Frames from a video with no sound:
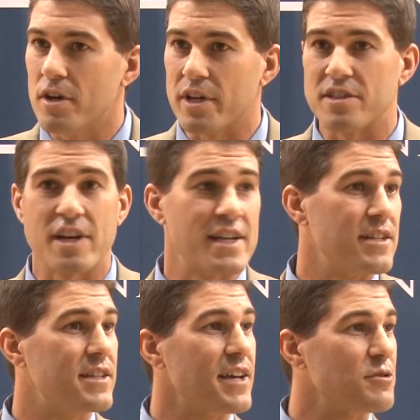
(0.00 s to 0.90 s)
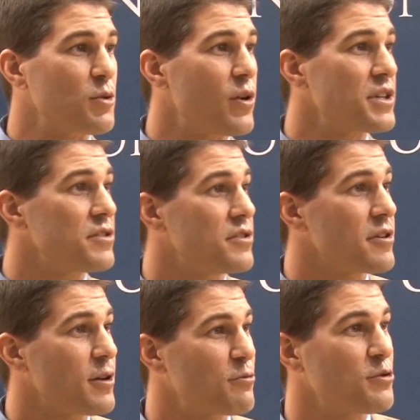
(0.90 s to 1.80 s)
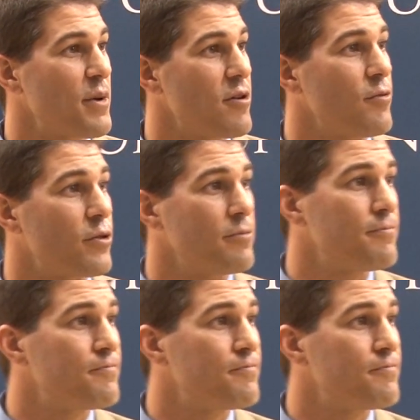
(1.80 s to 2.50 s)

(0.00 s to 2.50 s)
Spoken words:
I guess I need to take some questions here, Coach Simone.